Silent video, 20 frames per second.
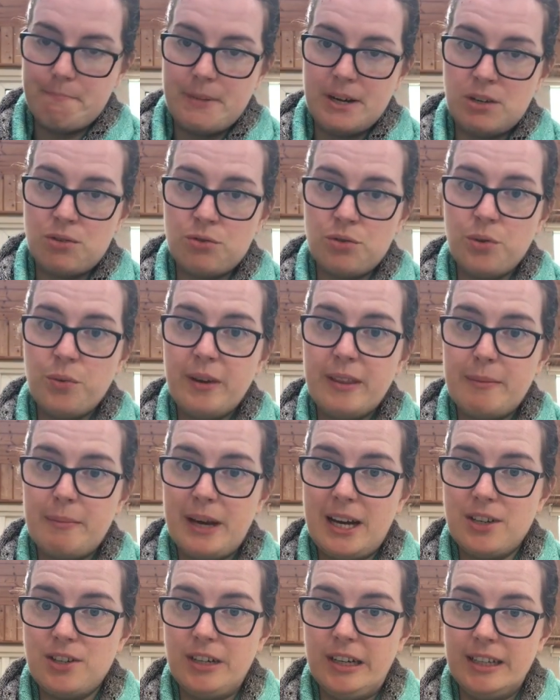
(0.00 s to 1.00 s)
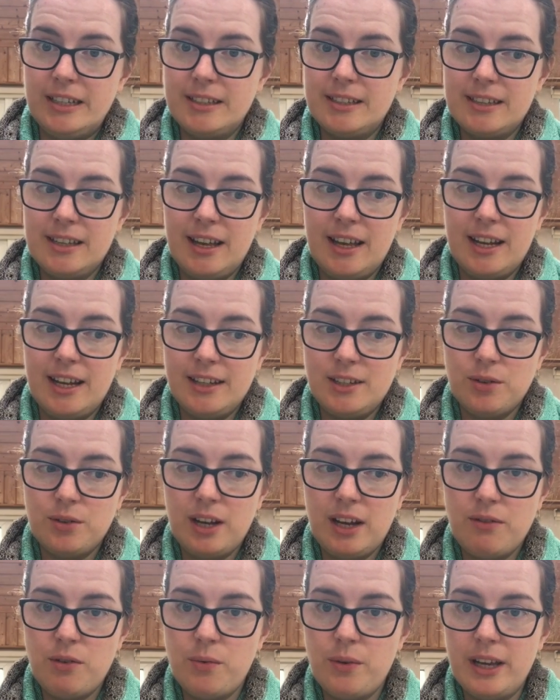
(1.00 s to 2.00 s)
I don't know where the pattern is, and I don't
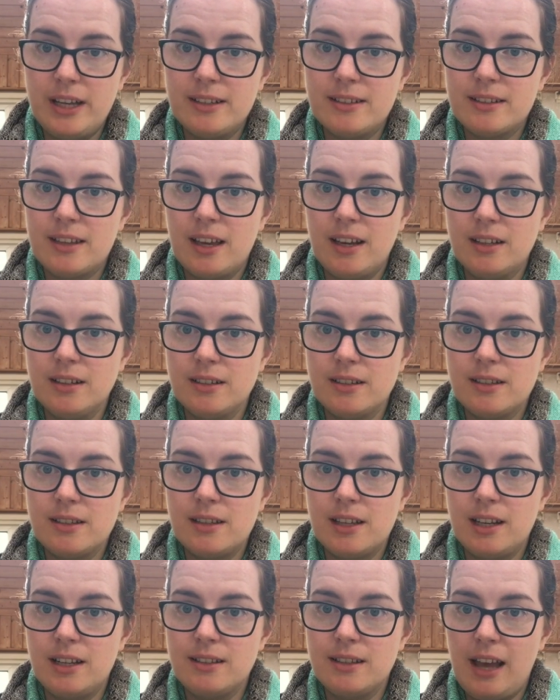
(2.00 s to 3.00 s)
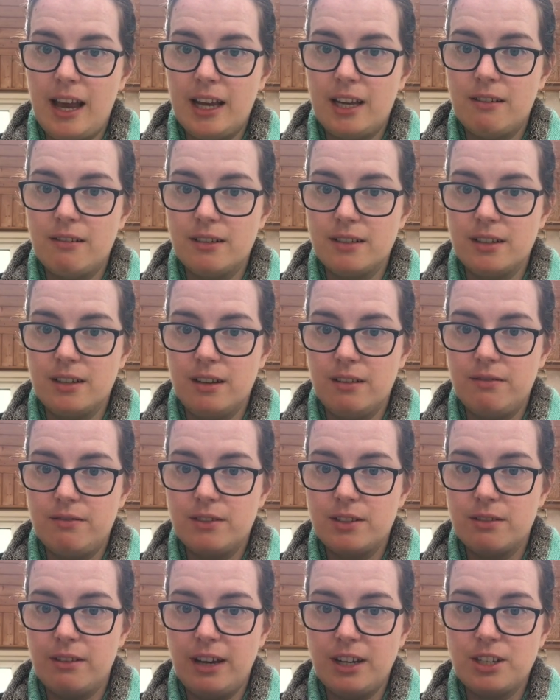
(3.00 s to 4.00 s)
have a weighing scales that is accurate enough.
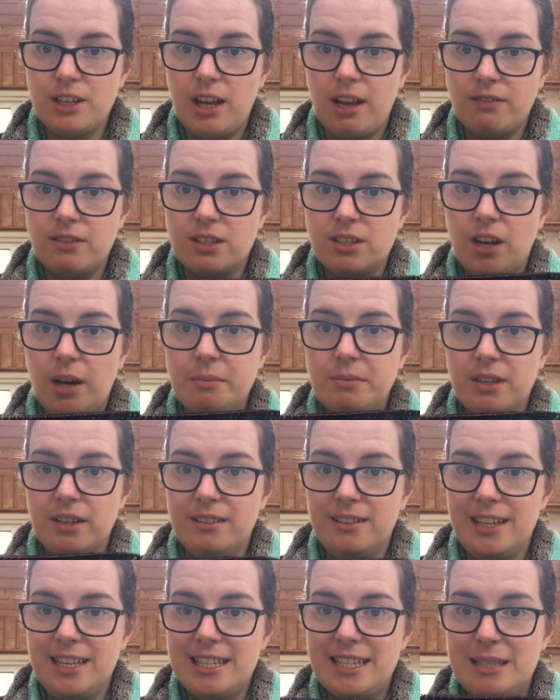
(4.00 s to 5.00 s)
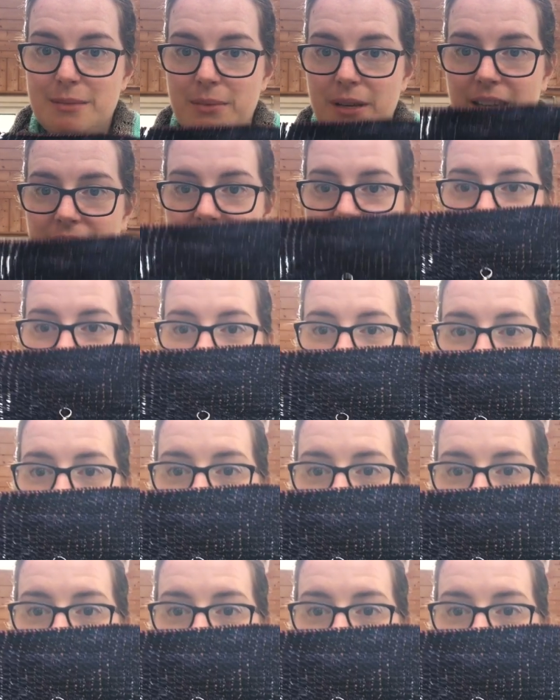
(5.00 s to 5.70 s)
So actually I've stopped on this because